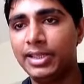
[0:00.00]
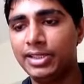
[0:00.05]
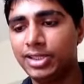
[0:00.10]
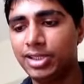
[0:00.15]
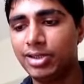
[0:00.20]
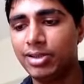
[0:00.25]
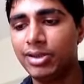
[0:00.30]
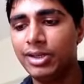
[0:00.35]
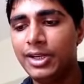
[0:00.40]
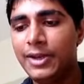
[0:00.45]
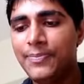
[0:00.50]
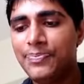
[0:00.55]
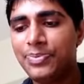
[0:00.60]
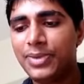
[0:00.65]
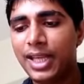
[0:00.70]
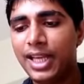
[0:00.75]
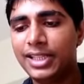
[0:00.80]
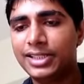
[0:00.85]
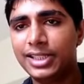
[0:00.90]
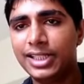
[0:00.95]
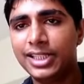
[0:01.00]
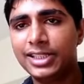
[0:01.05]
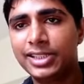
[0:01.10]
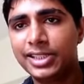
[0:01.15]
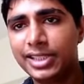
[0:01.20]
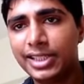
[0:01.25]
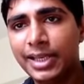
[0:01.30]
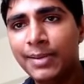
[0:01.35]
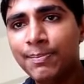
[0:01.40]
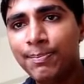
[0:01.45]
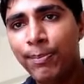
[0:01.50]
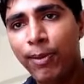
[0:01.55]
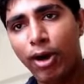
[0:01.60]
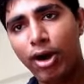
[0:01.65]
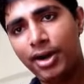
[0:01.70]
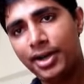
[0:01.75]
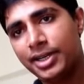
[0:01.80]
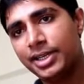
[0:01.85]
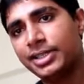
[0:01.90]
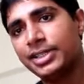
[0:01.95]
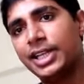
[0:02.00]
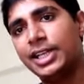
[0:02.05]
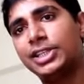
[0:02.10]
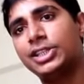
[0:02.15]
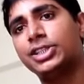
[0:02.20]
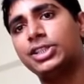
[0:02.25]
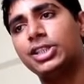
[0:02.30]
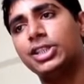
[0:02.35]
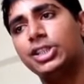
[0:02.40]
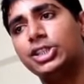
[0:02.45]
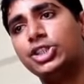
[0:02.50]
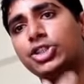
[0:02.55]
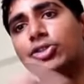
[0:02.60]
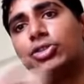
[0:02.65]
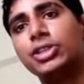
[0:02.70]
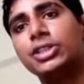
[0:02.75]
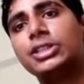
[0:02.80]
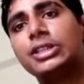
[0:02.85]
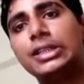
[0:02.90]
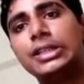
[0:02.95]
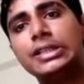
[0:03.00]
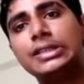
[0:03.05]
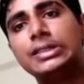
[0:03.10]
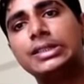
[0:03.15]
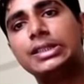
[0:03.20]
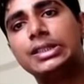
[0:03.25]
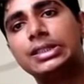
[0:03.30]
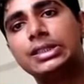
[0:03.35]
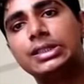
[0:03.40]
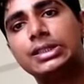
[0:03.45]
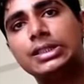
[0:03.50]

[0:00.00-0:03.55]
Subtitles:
So it's important that you increase